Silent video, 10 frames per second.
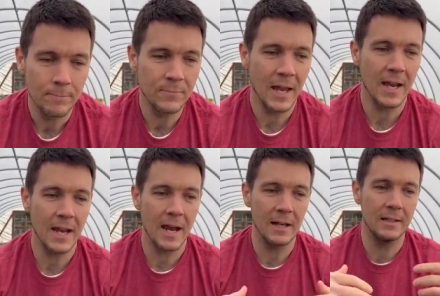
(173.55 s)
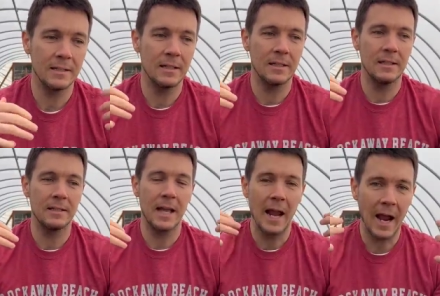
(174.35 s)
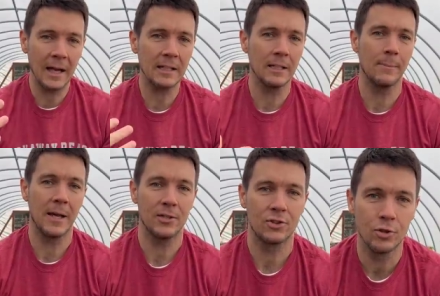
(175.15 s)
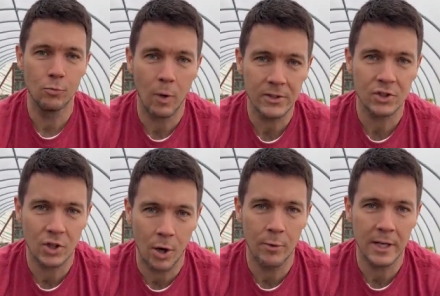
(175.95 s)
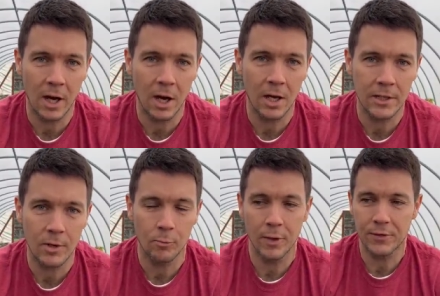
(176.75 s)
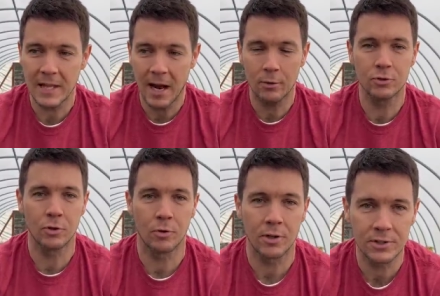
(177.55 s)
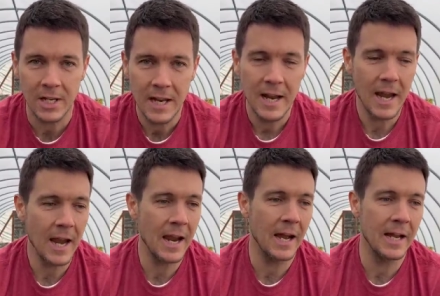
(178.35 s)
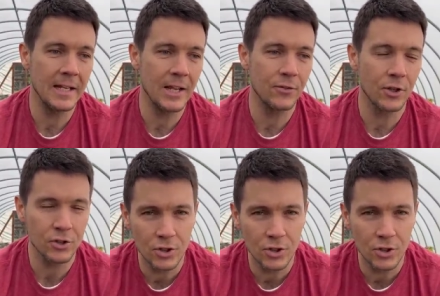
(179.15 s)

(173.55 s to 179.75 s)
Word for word: They, they acclimate to what's going on with the outdoors, and there's